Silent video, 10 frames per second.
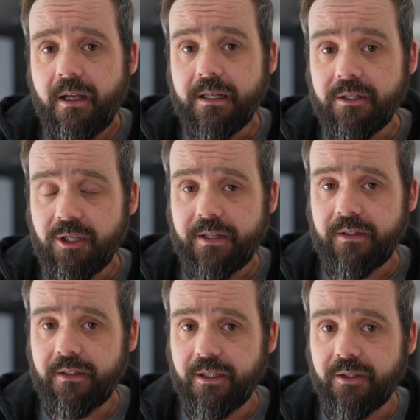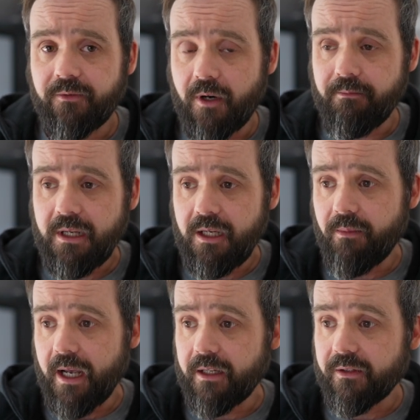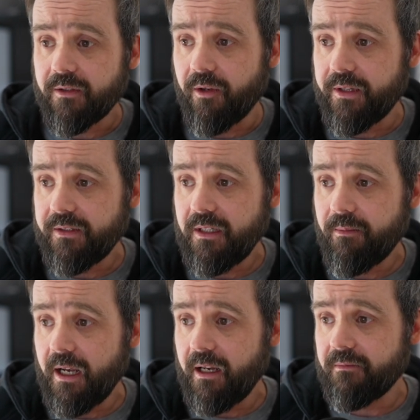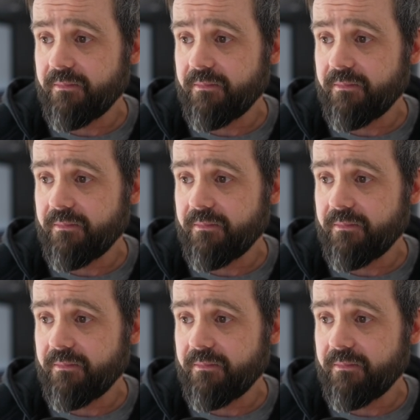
ingested this from eBay. And so this eBay,